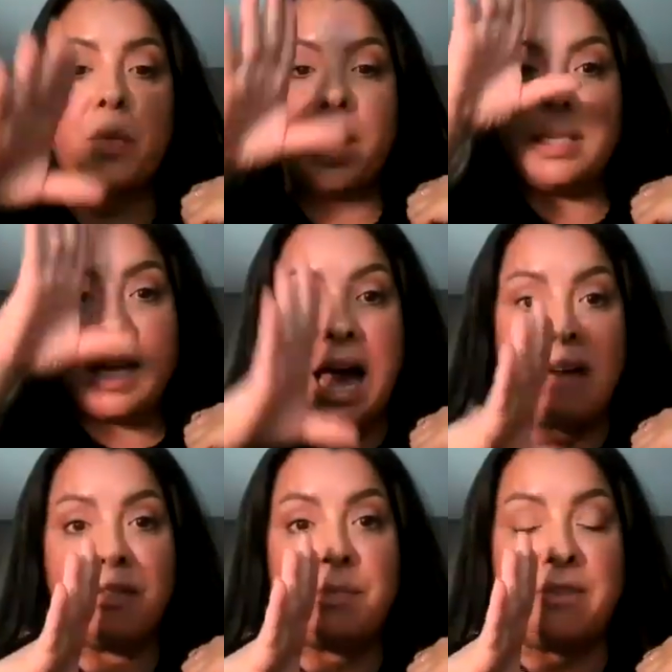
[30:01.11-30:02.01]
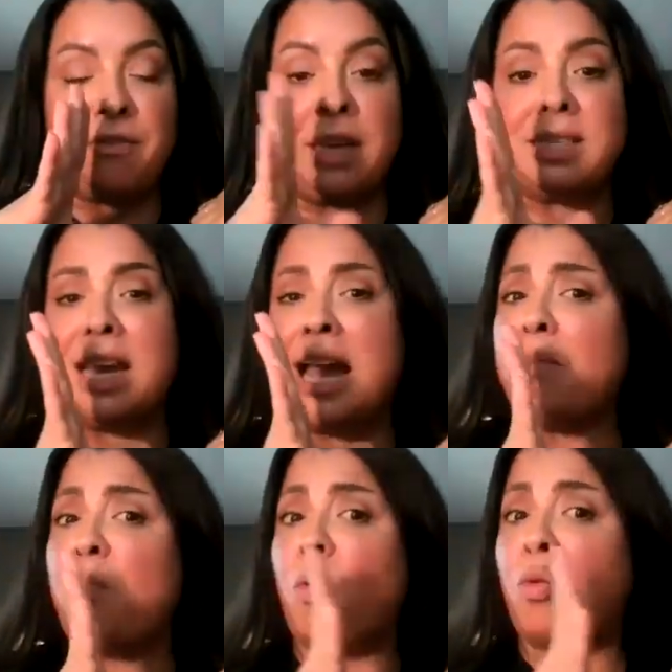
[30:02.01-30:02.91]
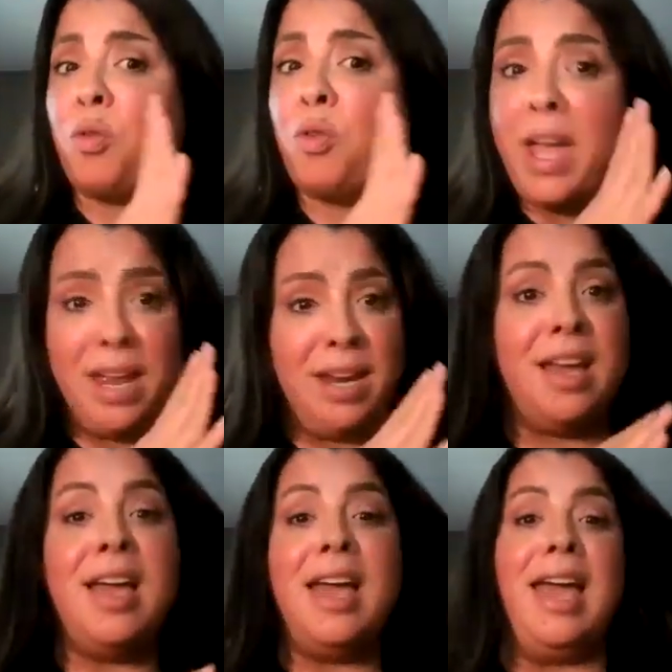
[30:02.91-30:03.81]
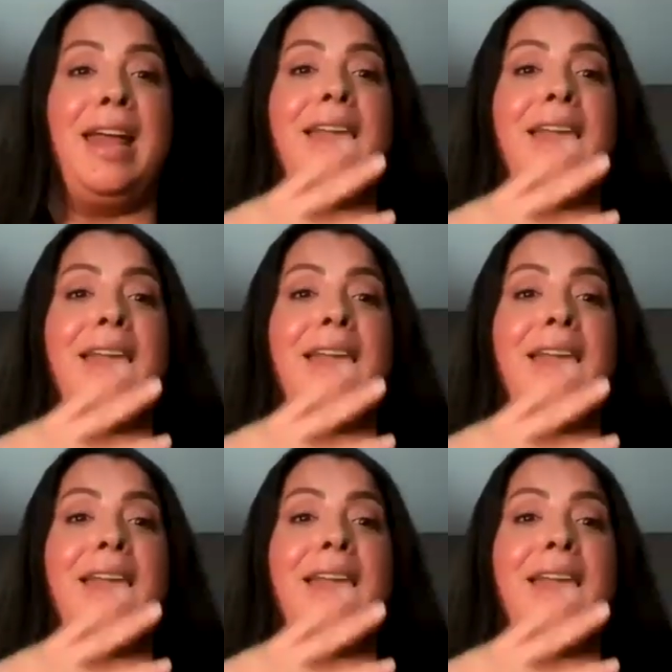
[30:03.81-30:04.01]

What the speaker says: where I did half of my face and I am red and